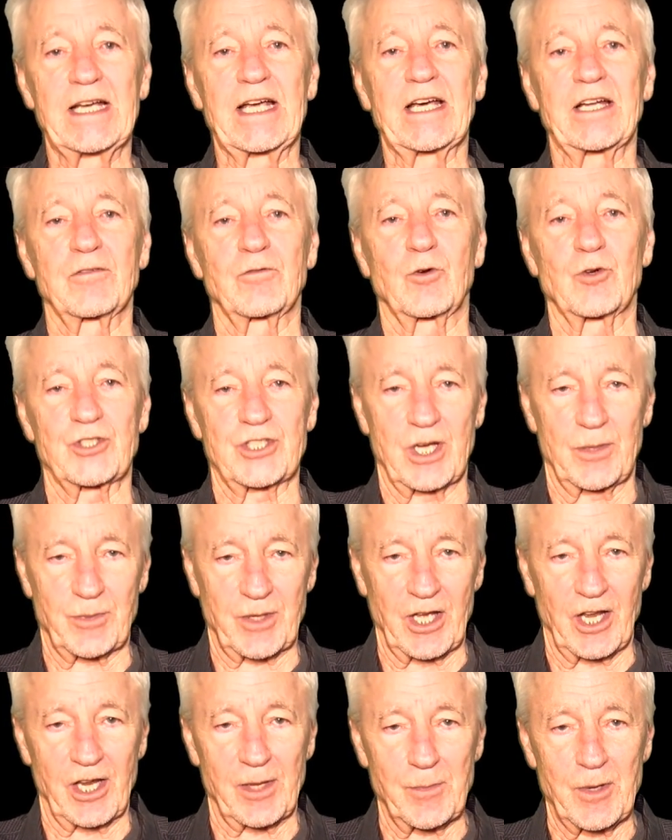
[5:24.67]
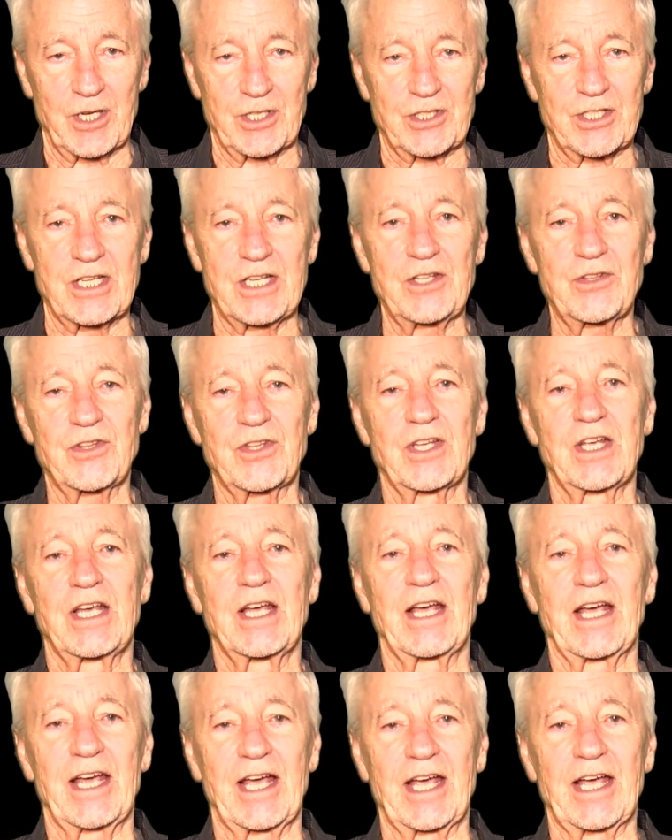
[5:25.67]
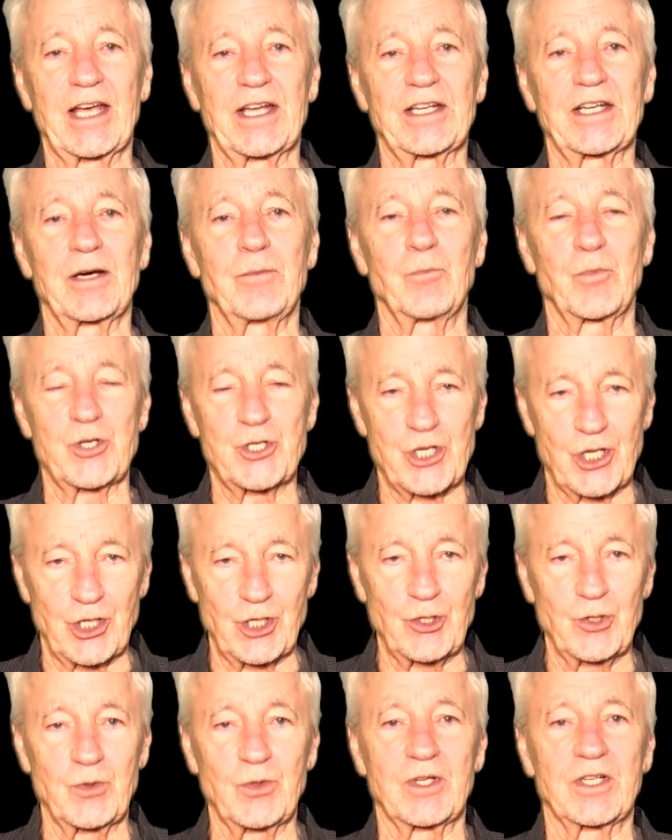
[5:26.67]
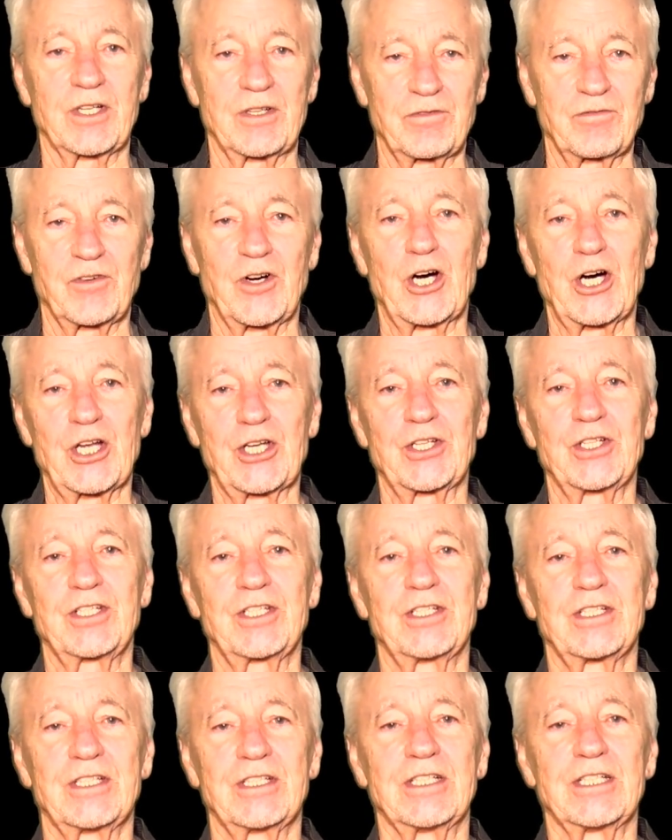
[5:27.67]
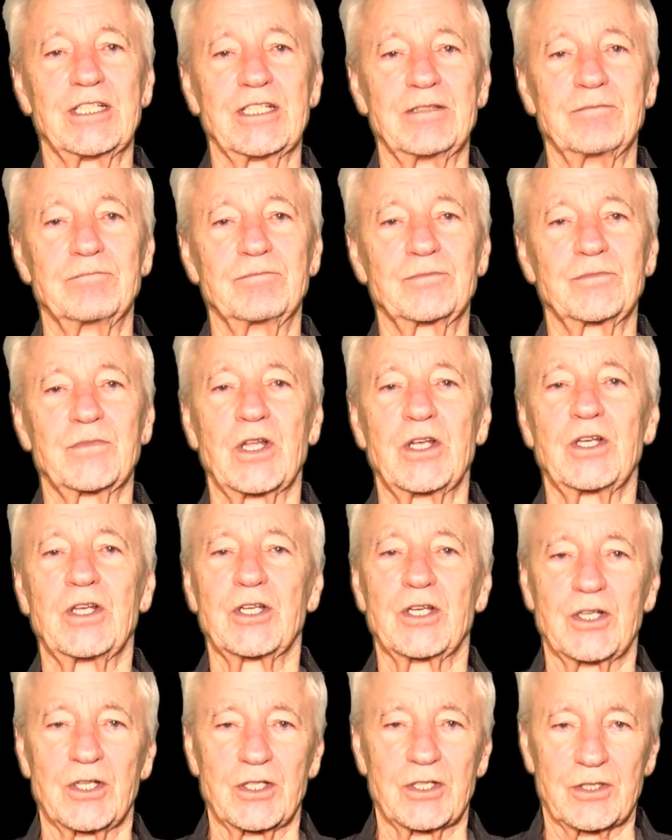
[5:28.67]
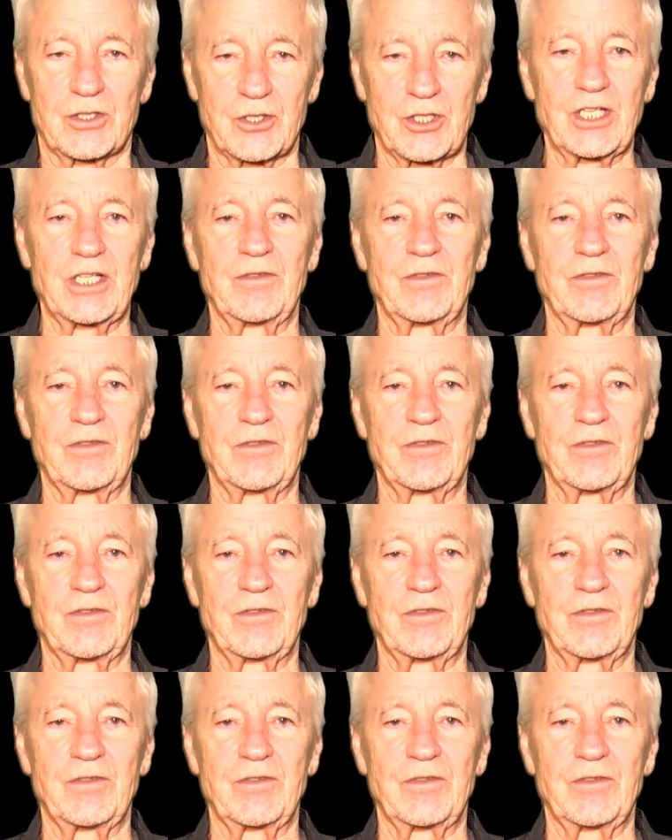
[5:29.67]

And of course, I'm Kelly Monteith, and I'm wishing you a fond um, uh, good